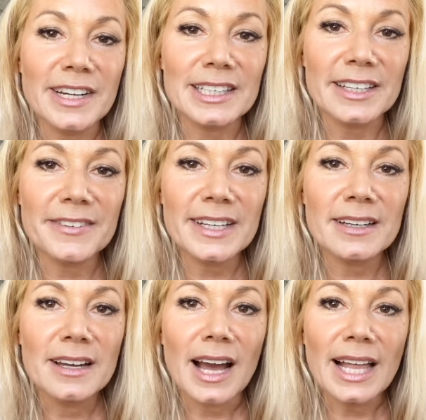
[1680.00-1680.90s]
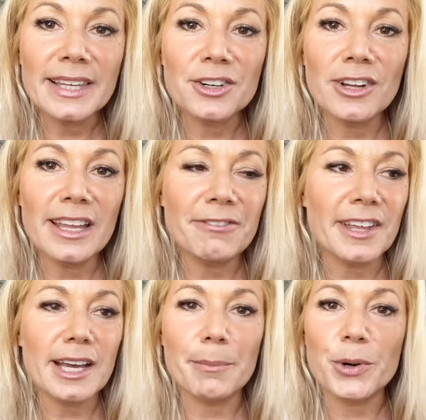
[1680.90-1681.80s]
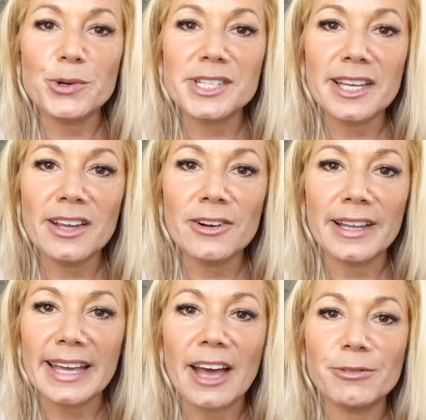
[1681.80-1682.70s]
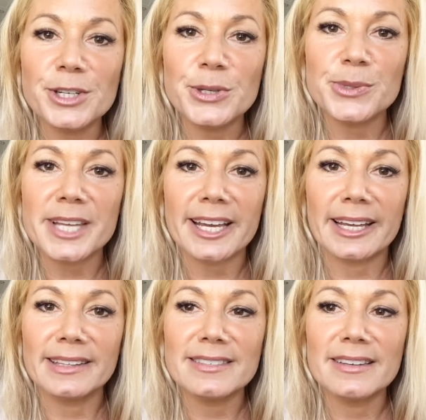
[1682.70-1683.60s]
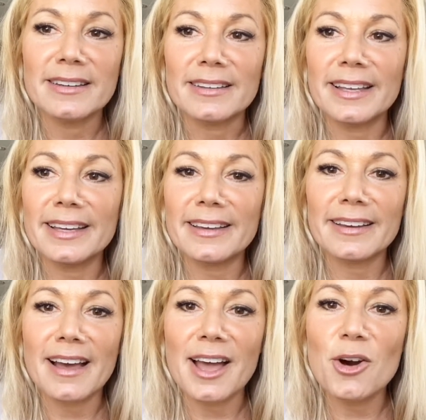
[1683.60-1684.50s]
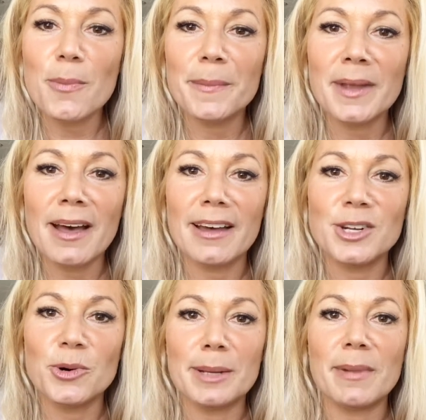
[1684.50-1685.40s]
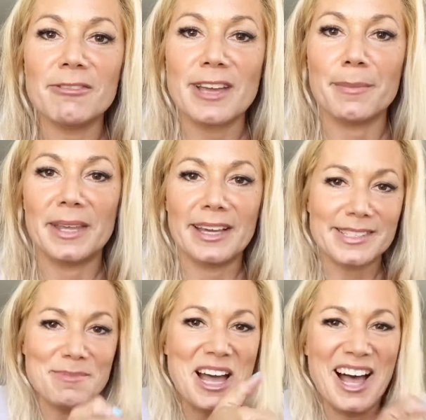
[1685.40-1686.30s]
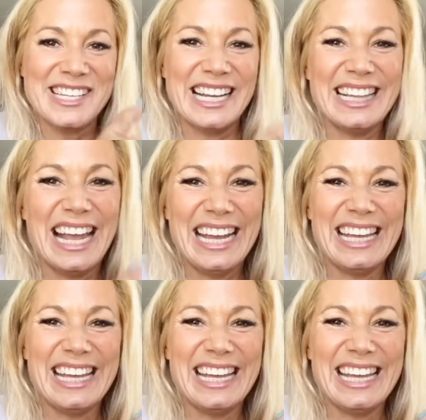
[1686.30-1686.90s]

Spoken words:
Living? I literally feel like I'm posting there like every 2 seconds. Like, I hope I'm not annoying my family because I'm constantly like